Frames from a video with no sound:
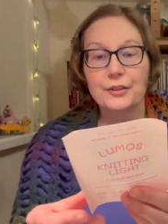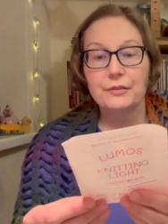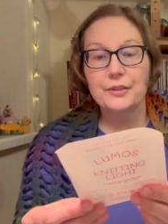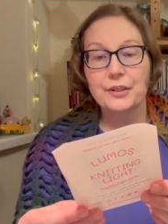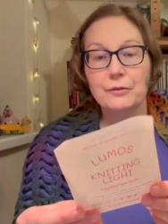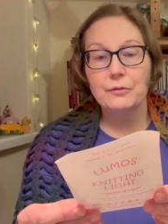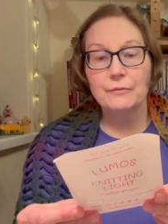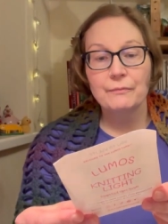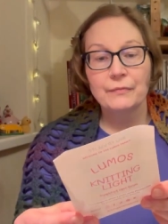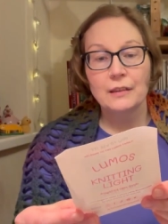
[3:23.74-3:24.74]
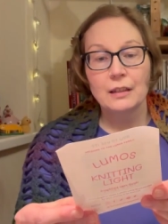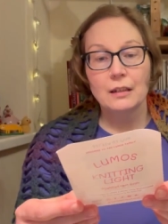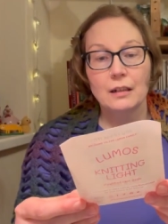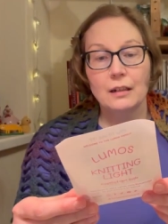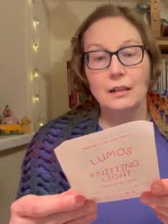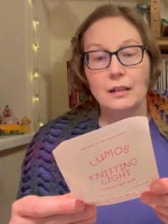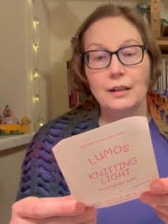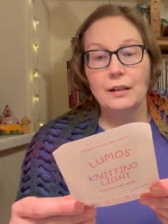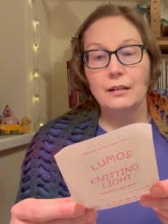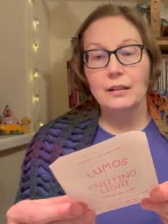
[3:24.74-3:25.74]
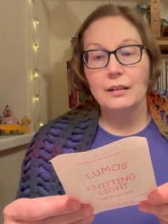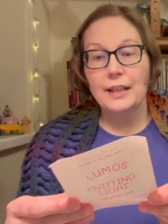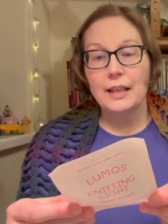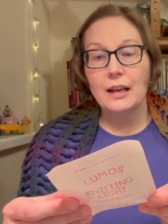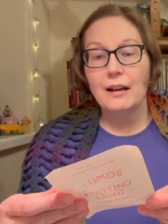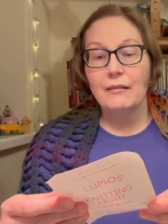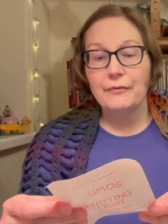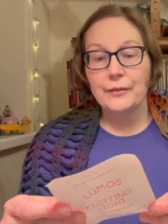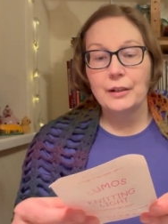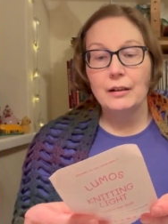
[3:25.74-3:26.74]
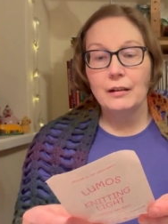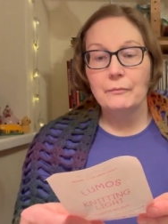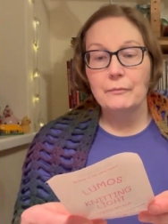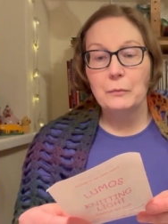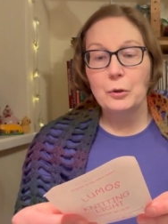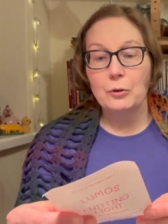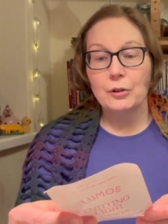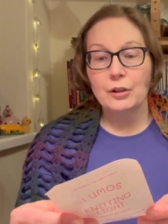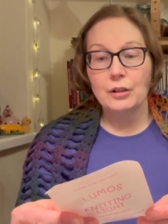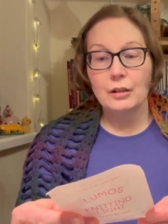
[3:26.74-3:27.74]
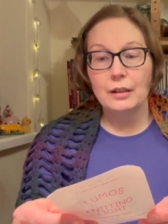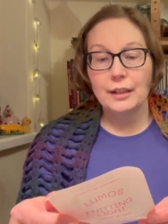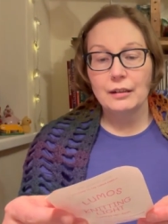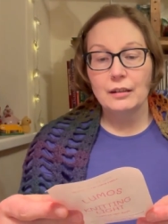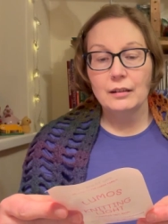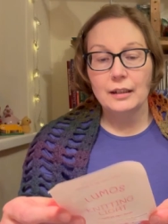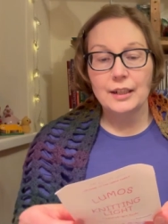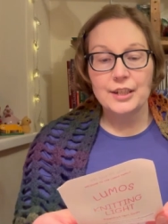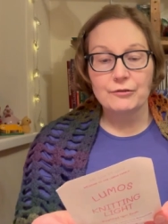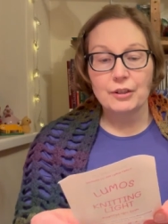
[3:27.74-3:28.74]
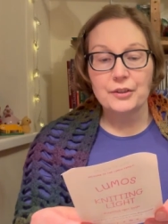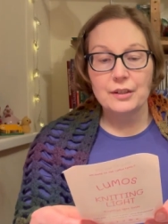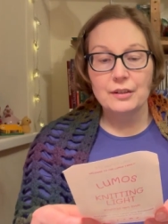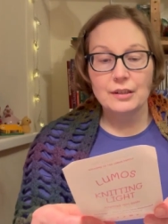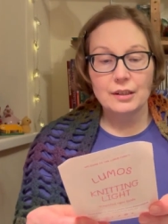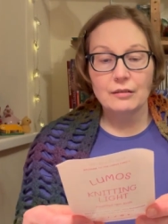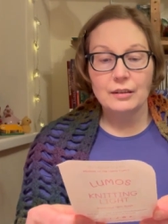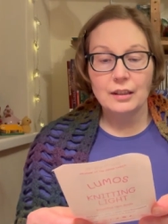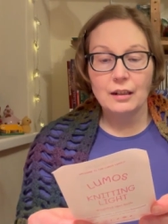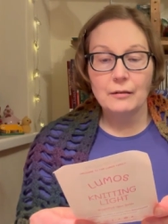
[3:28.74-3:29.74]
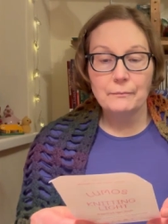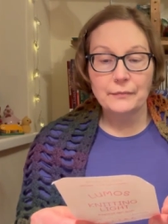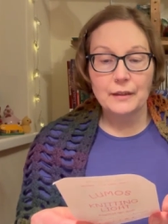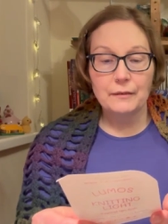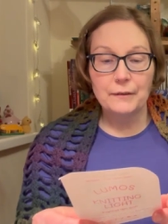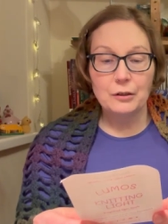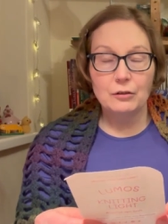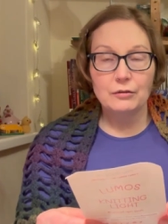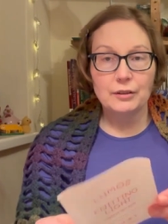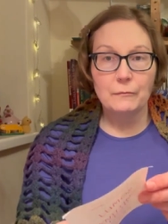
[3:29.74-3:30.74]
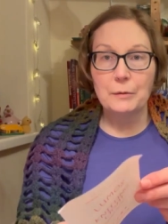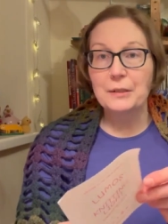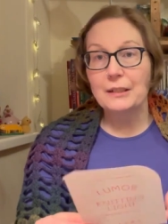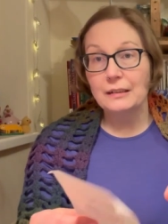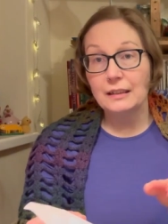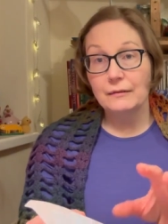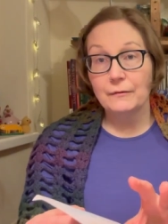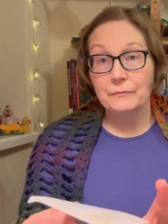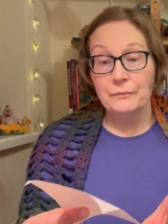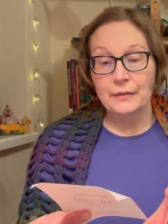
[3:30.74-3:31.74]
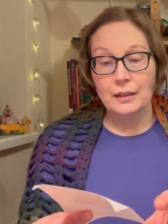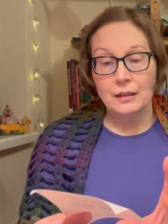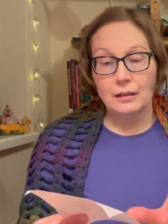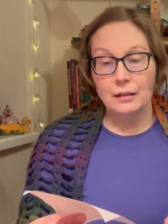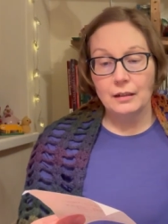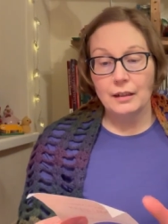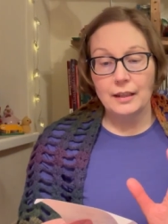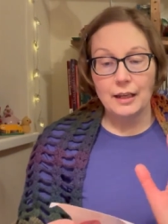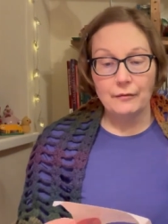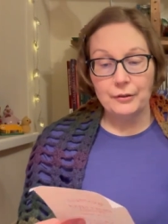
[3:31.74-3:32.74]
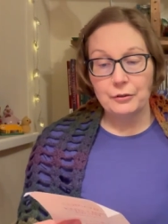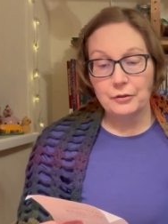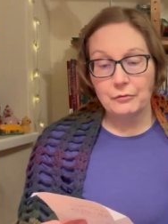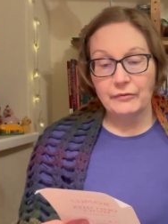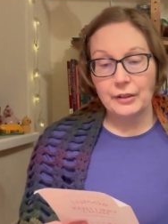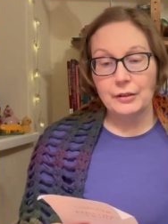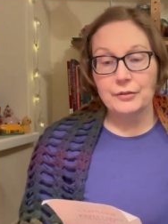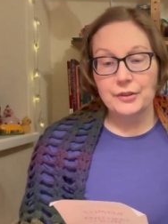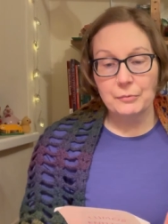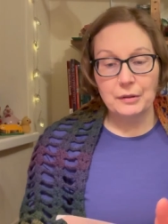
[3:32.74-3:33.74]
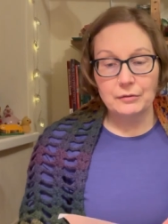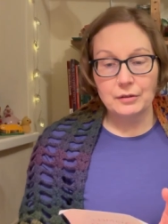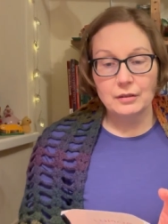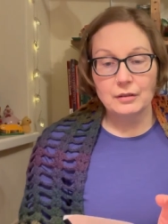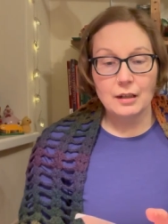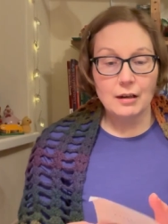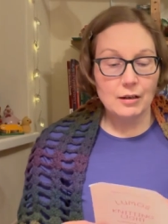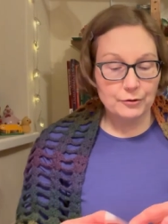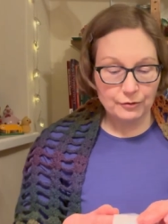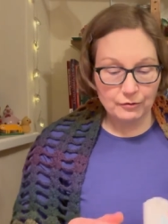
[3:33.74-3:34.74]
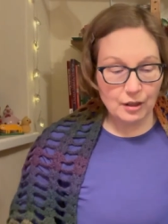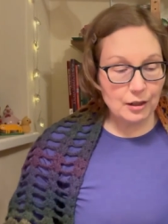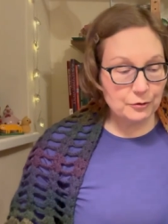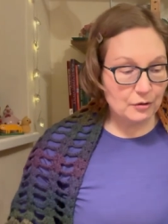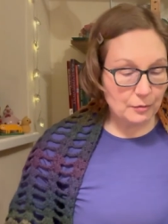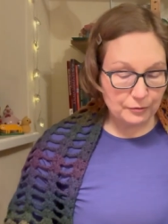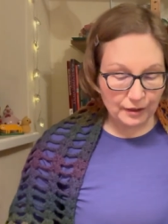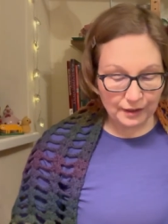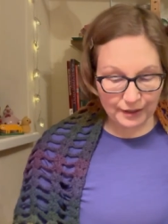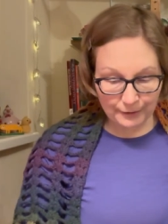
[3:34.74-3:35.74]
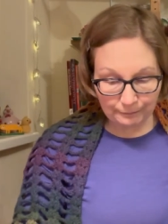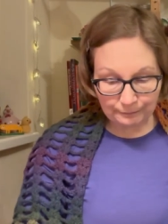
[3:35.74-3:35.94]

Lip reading: also they have more instructions on if you go on their website, and they have YouTube videos about how to operate this.